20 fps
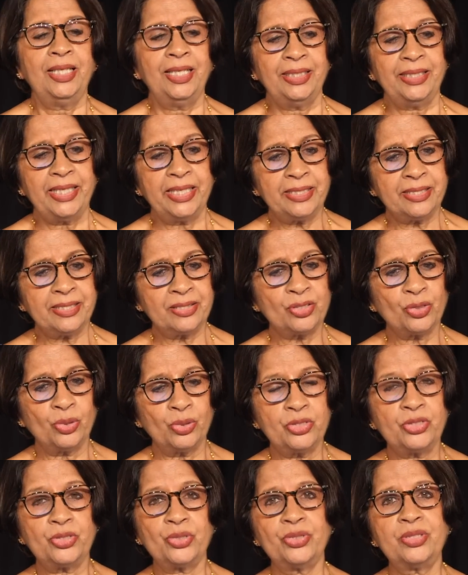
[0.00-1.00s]
Let us
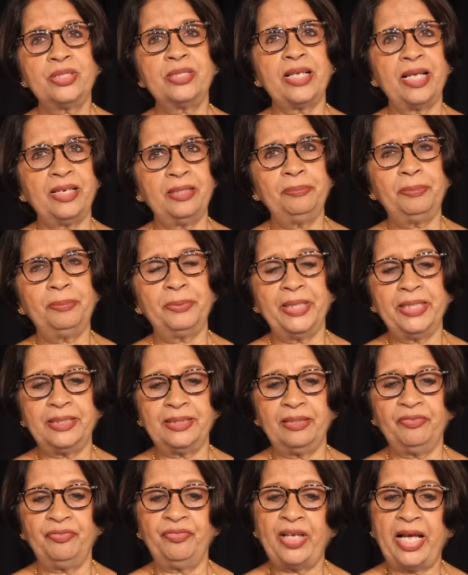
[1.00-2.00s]
also
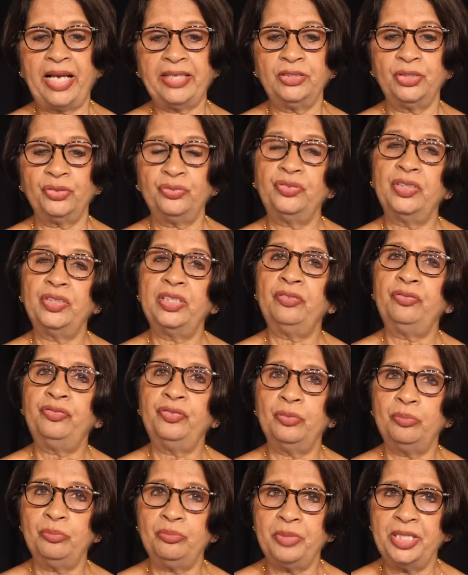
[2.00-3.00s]
celebrate the fact of her
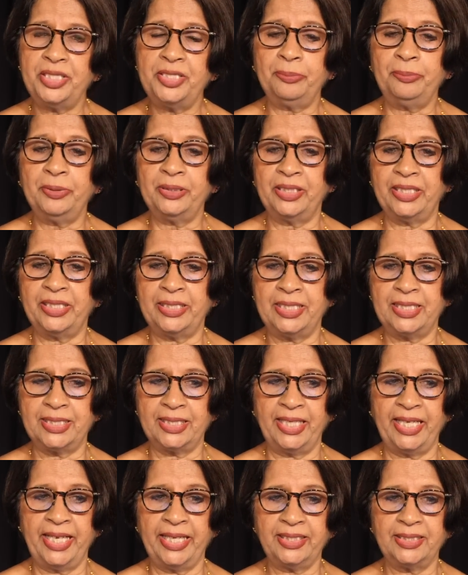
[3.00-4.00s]
formidable
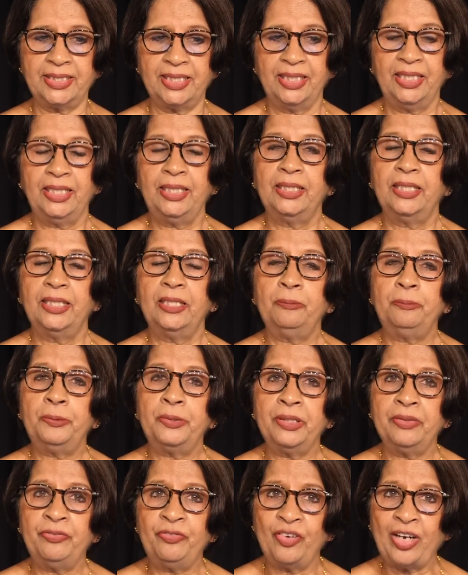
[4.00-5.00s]
intellect, her
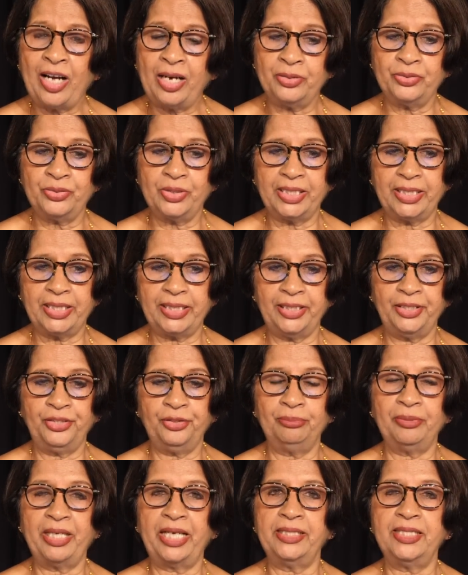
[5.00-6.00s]
profoundly
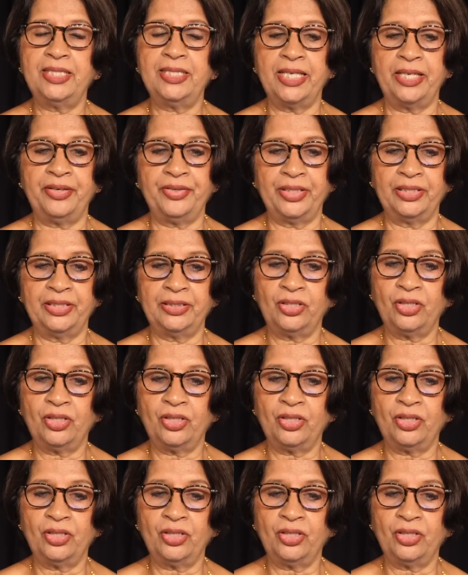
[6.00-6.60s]
humanitarian